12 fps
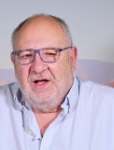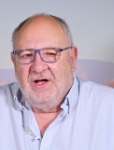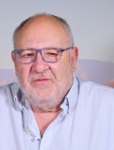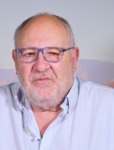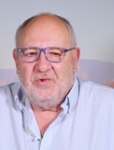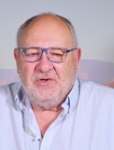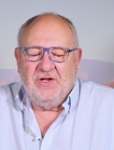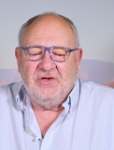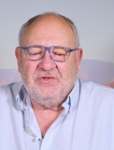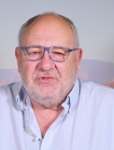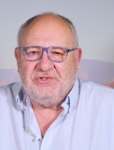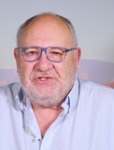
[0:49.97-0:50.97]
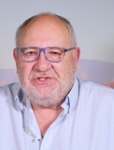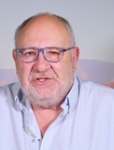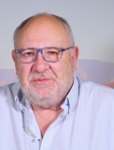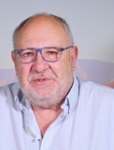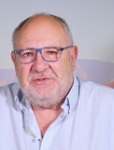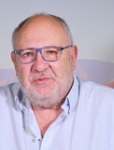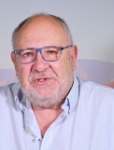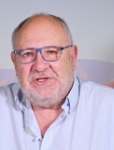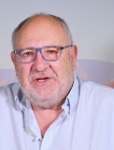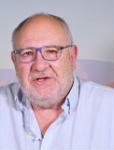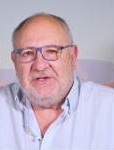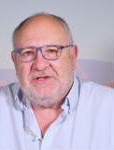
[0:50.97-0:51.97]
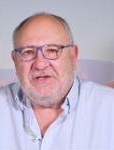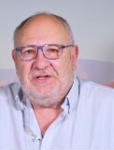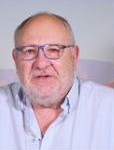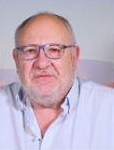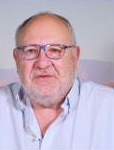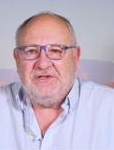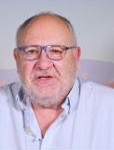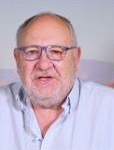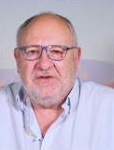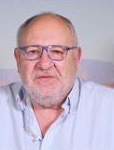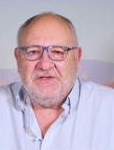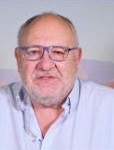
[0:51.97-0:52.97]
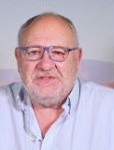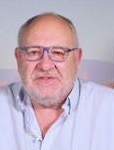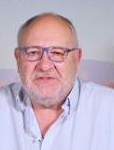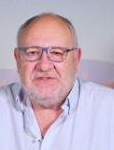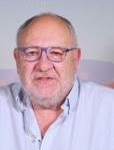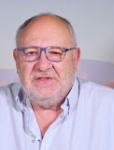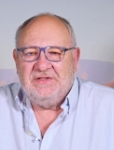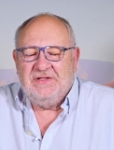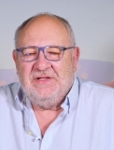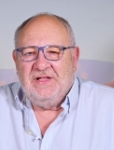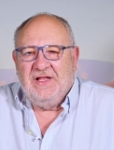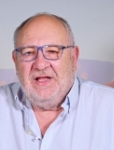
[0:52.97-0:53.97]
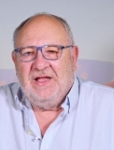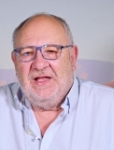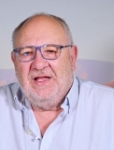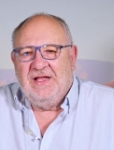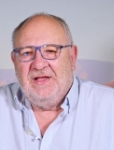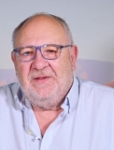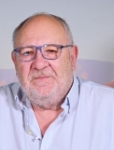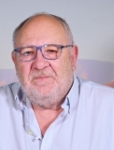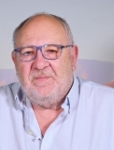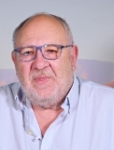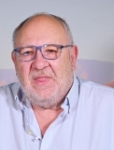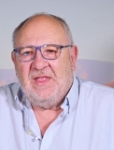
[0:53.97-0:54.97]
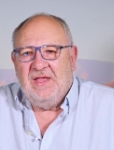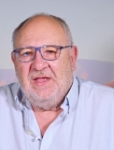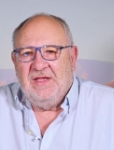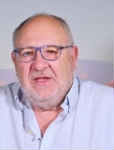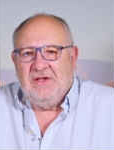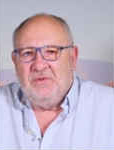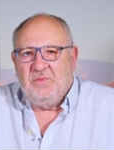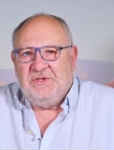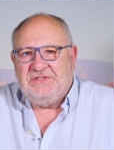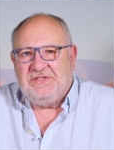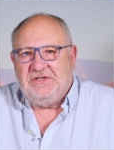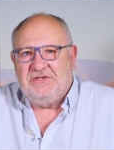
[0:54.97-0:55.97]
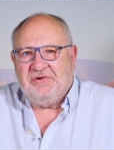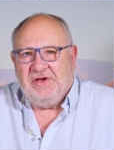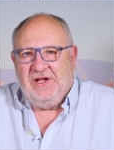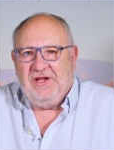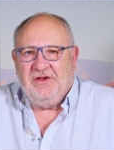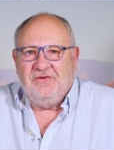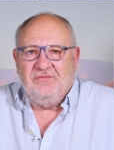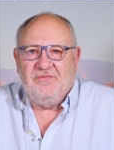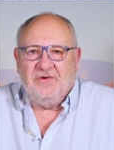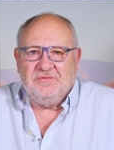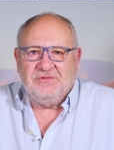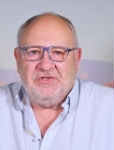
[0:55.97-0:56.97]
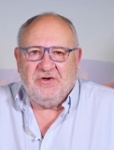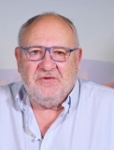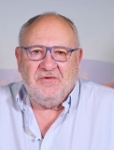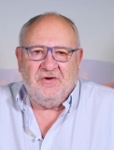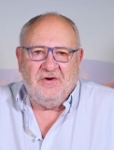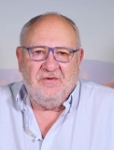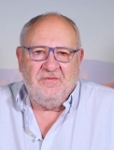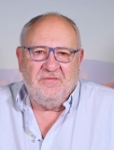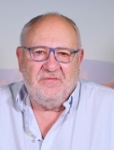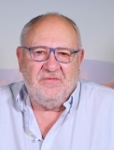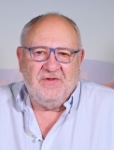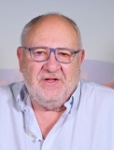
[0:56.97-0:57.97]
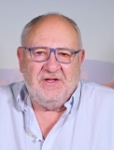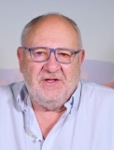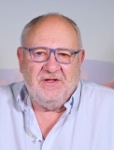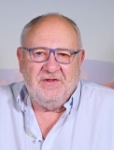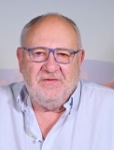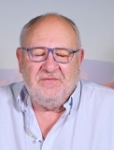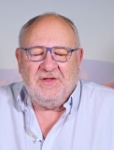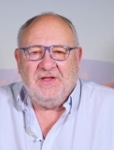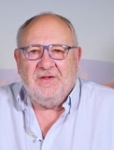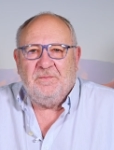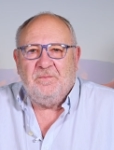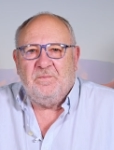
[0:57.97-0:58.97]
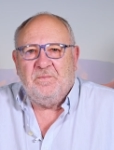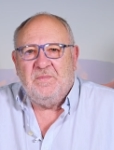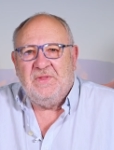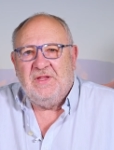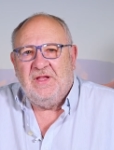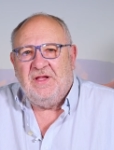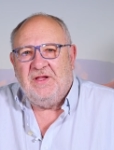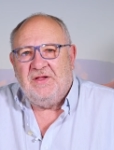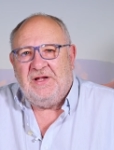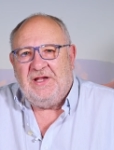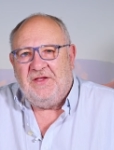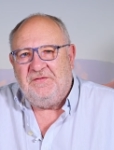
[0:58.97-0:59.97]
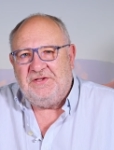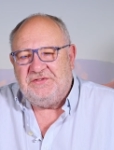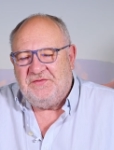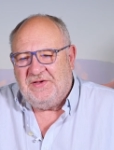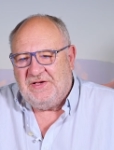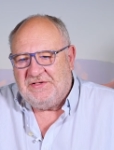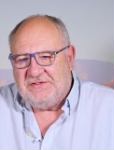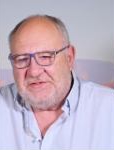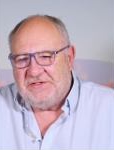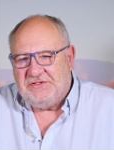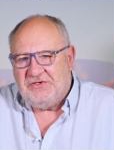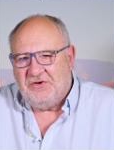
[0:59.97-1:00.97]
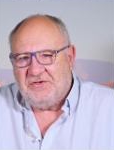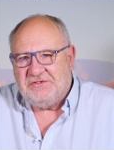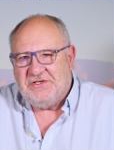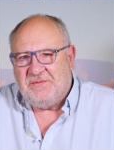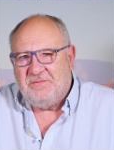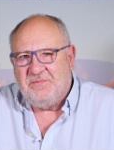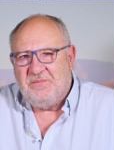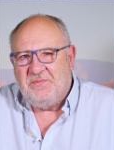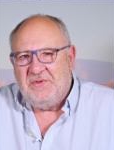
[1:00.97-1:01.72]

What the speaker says: I thought, oh shit, but we didn't need this. We're still reeling from shock of their levies that Donald Trump